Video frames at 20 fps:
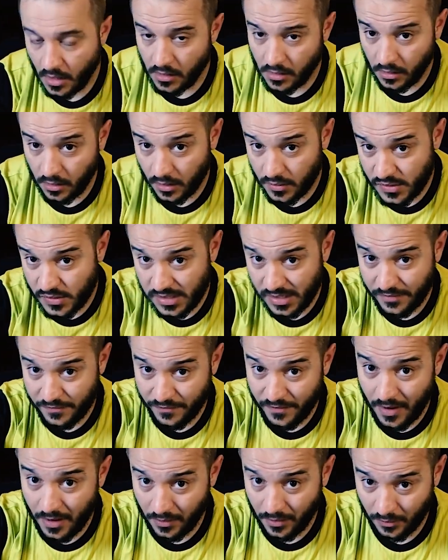closely
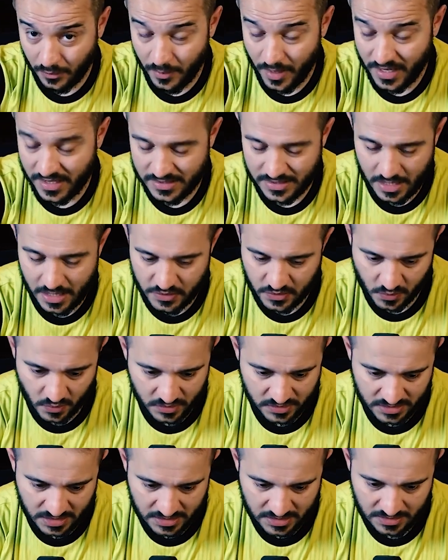followed by Sergio
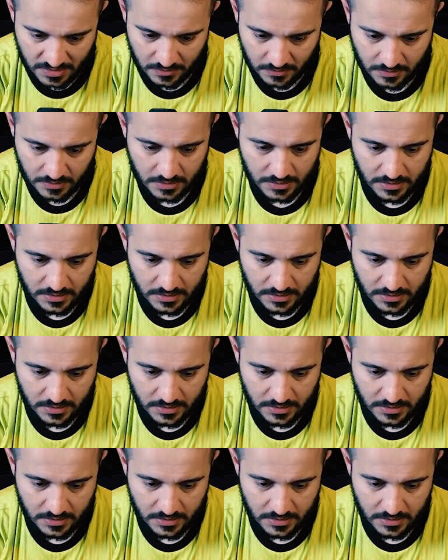Conceição.